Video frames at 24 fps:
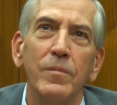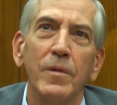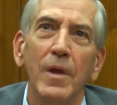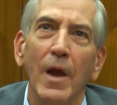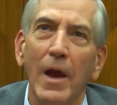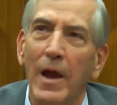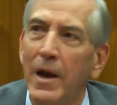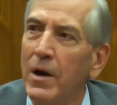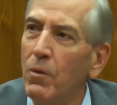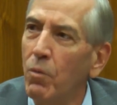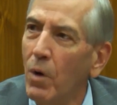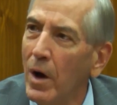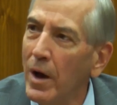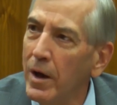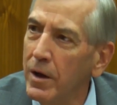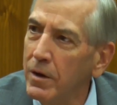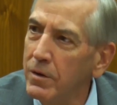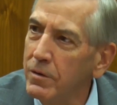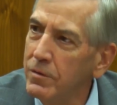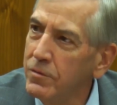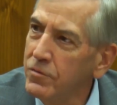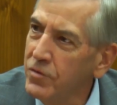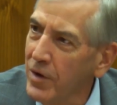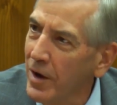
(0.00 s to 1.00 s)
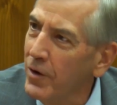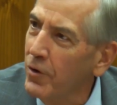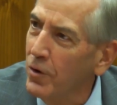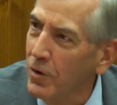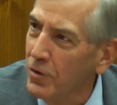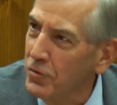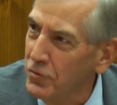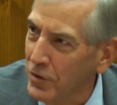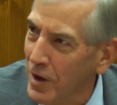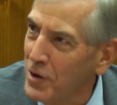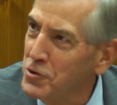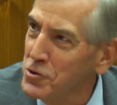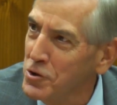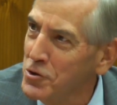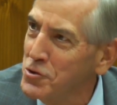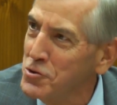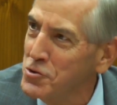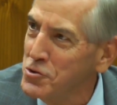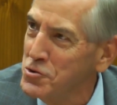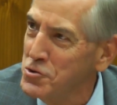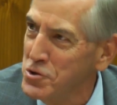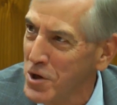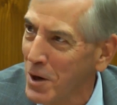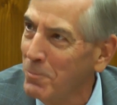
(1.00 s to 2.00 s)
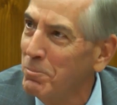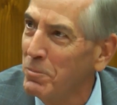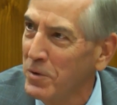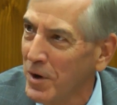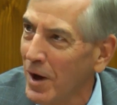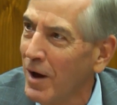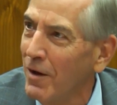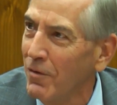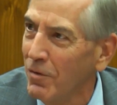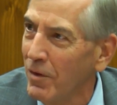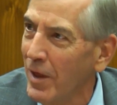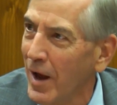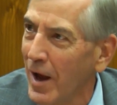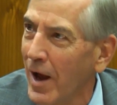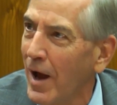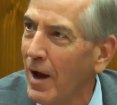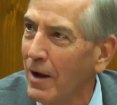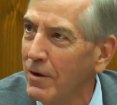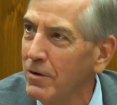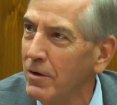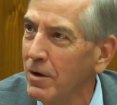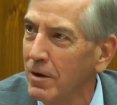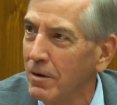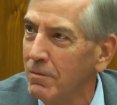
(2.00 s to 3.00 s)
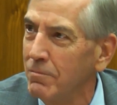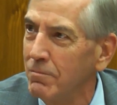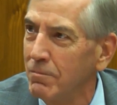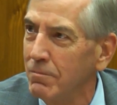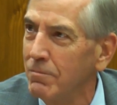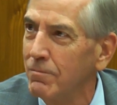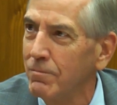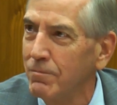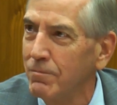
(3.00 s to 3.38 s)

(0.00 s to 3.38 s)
anyway, Senator Sessions jumped on that and